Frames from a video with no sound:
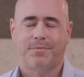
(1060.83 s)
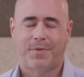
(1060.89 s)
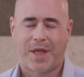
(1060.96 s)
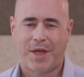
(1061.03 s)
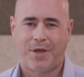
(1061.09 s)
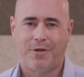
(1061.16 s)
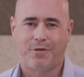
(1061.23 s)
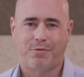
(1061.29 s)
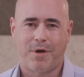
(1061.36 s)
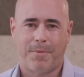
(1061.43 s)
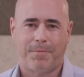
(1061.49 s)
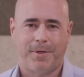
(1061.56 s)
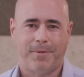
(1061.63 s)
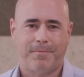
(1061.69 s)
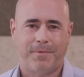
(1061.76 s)
Thank you,
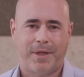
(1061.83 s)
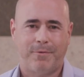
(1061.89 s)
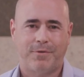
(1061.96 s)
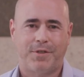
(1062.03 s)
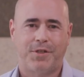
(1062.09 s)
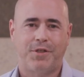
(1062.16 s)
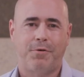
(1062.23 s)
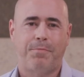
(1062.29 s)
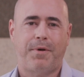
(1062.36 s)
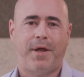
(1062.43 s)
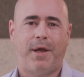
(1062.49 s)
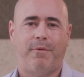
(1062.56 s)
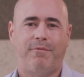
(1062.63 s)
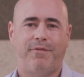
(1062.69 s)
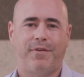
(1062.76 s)
Swapnil. That was super
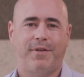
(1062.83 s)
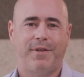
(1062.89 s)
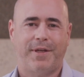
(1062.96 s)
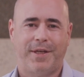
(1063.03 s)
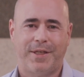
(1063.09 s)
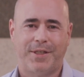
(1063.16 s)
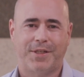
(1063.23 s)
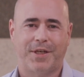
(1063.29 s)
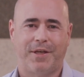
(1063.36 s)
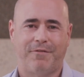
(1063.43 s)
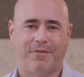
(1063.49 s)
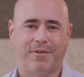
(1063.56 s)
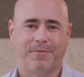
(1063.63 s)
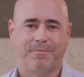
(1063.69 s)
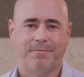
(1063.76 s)
helpful and
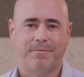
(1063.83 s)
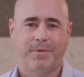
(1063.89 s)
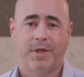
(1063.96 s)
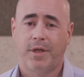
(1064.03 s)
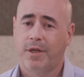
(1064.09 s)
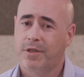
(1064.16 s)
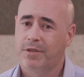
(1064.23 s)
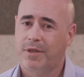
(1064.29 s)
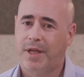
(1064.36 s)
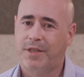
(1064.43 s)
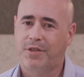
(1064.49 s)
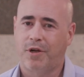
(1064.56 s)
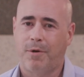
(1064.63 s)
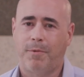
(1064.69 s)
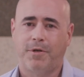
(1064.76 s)
insightful. So
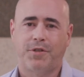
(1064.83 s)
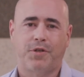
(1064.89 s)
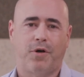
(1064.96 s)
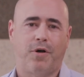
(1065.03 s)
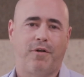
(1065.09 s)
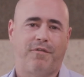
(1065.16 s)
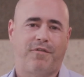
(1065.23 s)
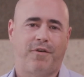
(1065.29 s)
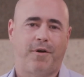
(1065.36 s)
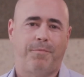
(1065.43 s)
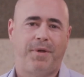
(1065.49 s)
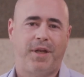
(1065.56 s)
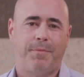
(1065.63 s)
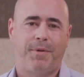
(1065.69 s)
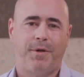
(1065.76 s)
that's almost all for our
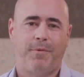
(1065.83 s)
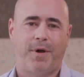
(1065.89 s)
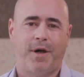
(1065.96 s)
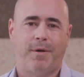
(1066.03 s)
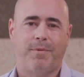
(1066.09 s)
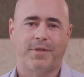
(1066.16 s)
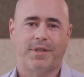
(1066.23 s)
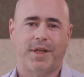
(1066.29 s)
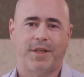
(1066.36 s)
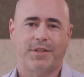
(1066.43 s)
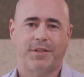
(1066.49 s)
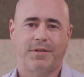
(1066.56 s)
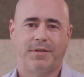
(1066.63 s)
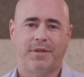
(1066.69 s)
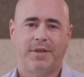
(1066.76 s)
B two B wearable
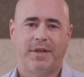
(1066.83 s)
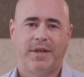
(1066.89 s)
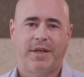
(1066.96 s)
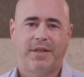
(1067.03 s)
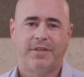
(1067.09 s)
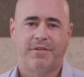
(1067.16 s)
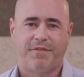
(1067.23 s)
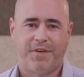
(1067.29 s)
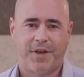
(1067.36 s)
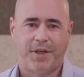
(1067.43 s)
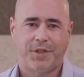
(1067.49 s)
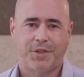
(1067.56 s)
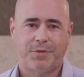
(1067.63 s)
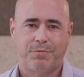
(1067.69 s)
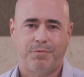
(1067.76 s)
session. To
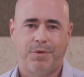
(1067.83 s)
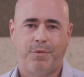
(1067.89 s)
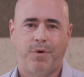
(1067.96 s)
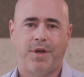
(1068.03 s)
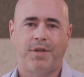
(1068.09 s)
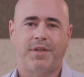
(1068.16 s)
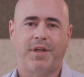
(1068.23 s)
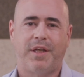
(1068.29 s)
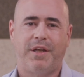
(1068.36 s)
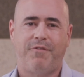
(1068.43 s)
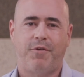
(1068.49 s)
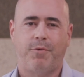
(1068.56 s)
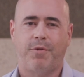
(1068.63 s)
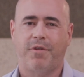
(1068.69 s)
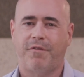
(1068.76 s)
finish, we wanted to leave
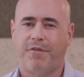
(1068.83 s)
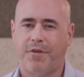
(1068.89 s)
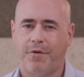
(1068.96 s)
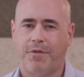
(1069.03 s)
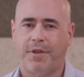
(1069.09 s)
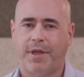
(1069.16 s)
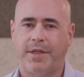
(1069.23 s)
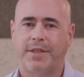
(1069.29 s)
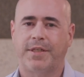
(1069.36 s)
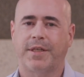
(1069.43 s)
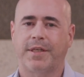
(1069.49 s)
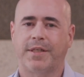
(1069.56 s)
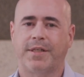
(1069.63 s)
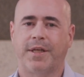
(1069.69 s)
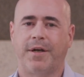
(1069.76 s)
you with a few things to
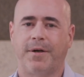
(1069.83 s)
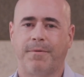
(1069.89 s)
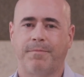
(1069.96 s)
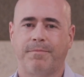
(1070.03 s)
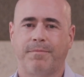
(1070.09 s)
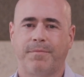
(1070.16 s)
consider.